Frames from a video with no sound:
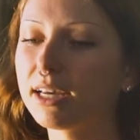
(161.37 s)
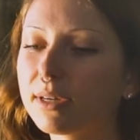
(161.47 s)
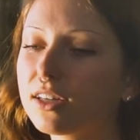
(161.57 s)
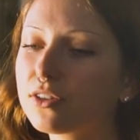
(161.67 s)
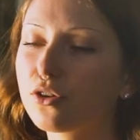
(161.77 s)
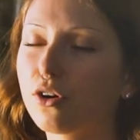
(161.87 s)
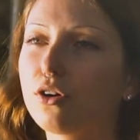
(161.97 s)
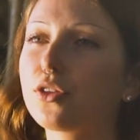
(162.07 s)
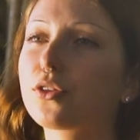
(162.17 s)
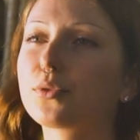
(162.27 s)
My main
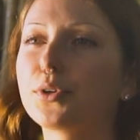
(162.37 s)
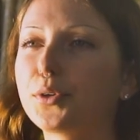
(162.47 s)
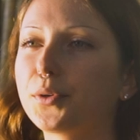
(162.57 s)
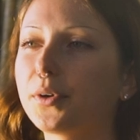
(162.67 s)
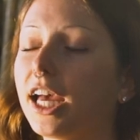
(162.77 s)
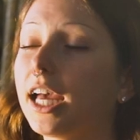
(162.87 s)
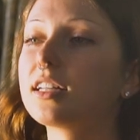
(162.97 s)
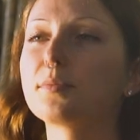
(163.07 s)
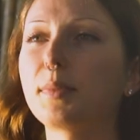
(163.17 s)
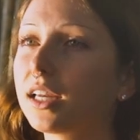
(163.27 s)
goal through
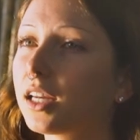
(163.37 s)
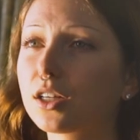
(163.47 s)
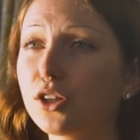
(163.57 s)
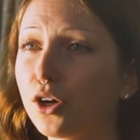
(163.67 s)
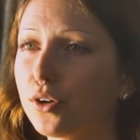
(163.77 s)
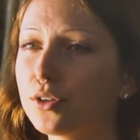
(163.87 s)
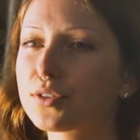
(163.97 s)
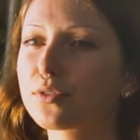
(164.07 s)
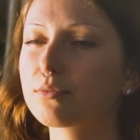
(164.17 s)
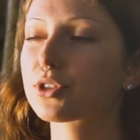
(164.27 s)
hand making
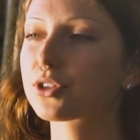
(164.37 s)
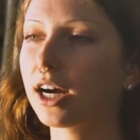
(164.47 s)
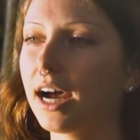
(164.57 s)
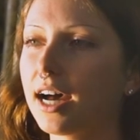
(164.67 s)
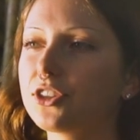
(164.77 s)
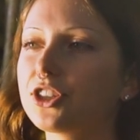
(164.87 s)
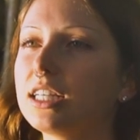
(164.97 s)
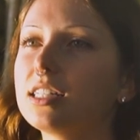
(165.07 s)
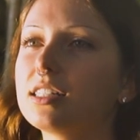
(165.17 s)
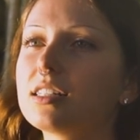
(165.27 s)
clothes from scratch
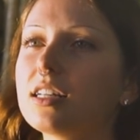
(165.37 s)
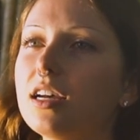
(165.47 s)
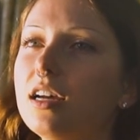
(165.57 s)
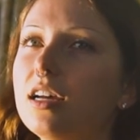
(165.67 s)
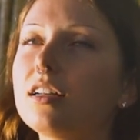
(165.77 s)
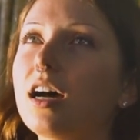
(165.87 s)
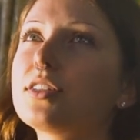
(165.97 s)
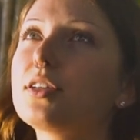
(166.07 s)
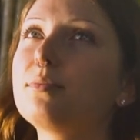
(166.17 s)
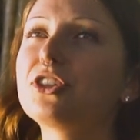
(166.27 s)
is
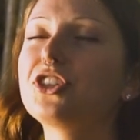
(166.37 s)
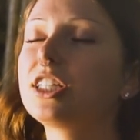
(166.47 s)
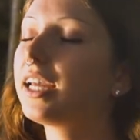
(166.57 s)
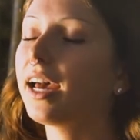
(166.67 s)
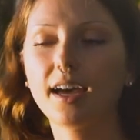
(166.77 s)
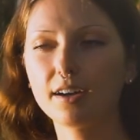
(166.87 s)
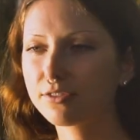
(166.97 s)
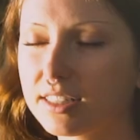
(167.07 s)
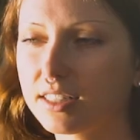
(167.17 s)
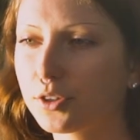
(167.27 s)
not so much to get
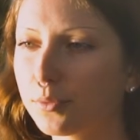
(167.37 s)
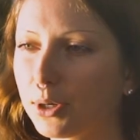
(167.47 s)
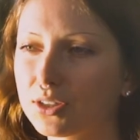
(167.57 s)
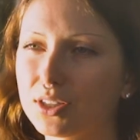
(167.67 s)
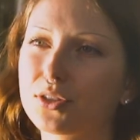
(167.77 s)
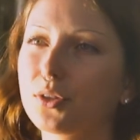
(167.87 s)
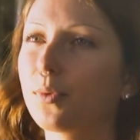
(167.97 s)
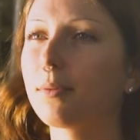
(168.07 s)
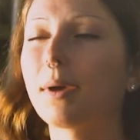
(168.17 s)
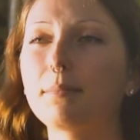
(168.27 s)
every single person to
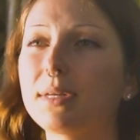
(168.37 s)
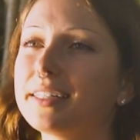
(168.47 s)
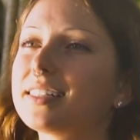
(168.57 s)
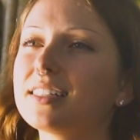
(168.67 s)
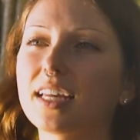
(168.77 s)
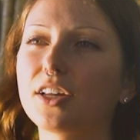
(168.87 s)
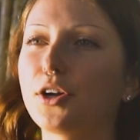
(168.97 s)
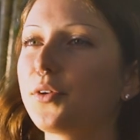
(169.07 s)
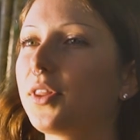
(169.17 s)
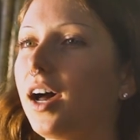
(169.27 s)
wear my pieces. I
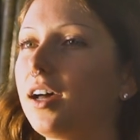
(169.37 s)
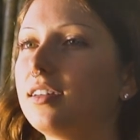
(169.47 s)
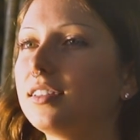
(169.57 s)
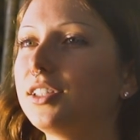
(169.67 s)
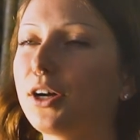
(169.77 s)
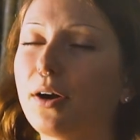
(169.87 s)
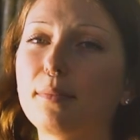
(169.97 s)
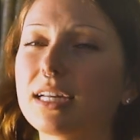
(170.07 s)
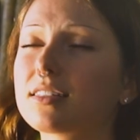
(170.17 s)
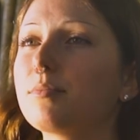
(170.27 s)
know that, I
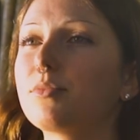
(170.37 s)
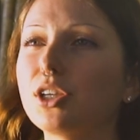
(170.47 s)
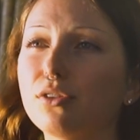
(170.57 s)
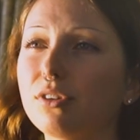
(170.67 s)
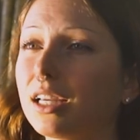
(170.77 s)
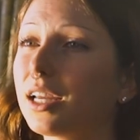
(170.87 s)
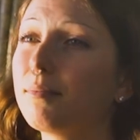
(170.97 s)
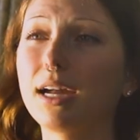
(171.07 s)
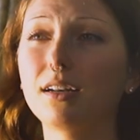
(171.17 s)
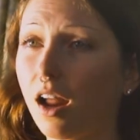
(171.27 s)
make something unique.
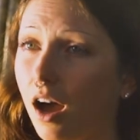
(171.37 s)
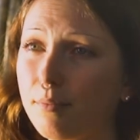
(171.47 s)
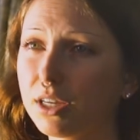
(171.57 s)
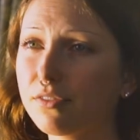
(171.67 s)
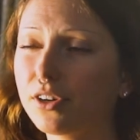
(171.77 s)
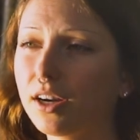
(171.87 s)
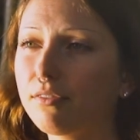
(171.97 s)
It might not be for